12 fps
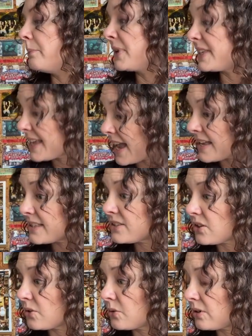But
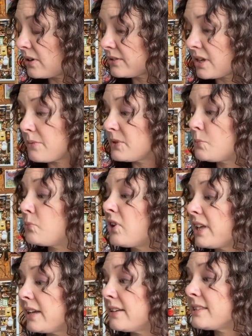yes, so it's
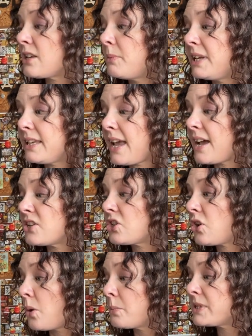brilliant. So many
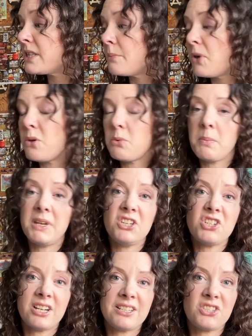cash comps at the moment.
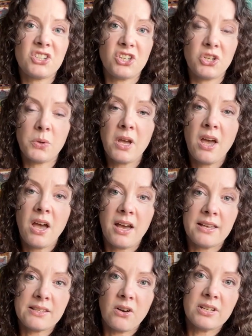Mini Cheddars too
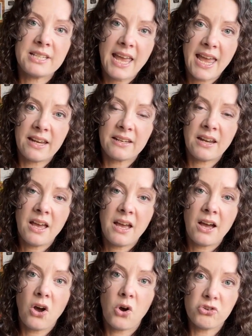has got 10
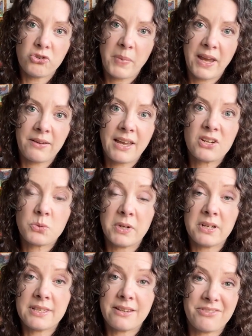£100 cash
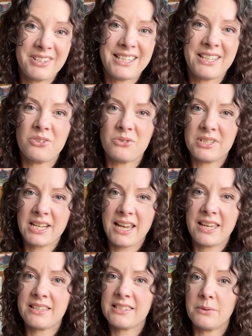winners every single
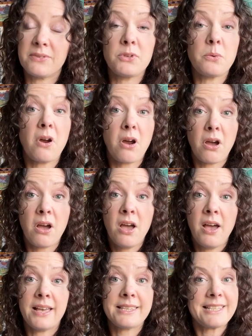day. So if you are
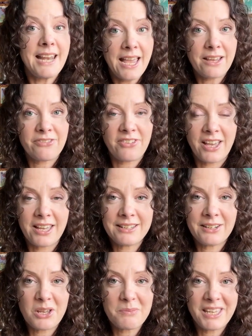a snack
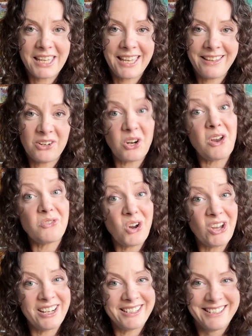fan like me or like
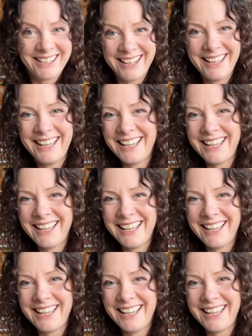Ryland,